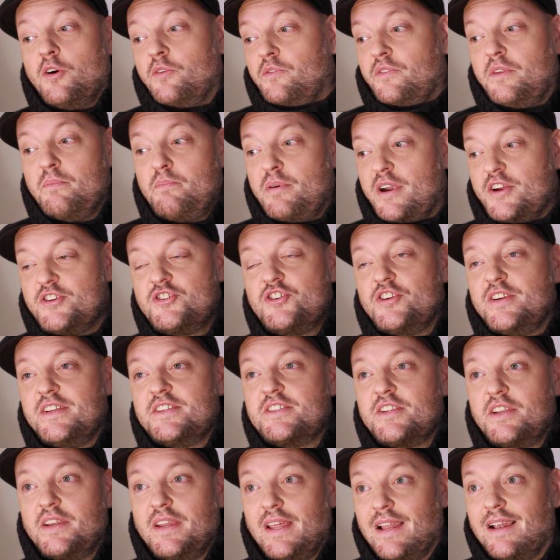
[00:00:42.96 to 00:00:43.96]
depression
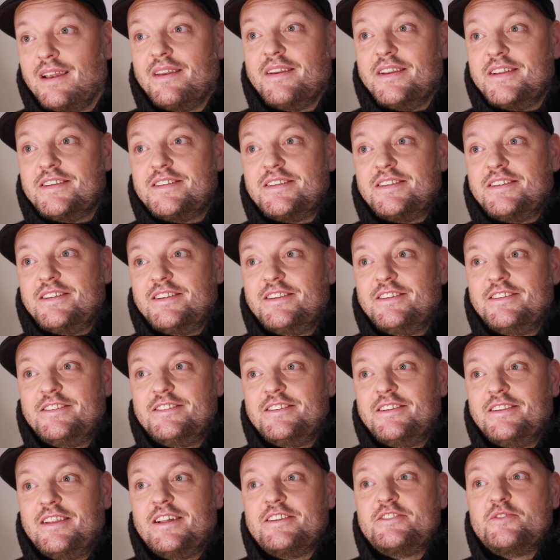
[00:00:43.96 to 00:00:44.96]
is an illness.
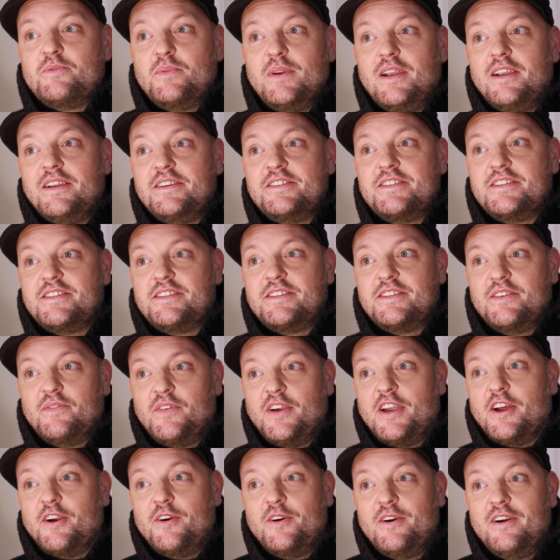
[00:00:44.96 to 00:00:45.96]
That's really
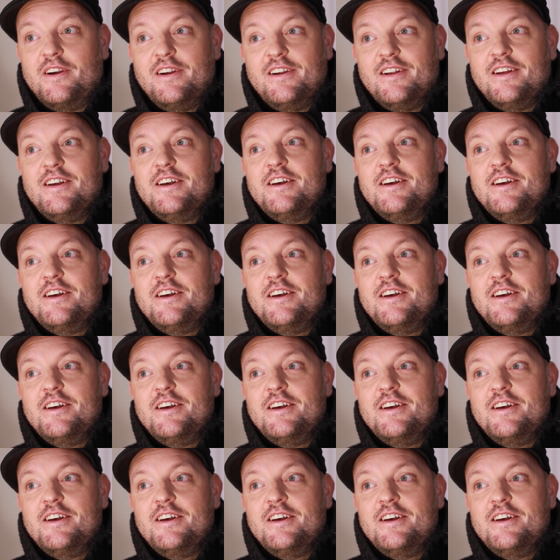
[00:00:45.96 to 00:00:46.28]
severe.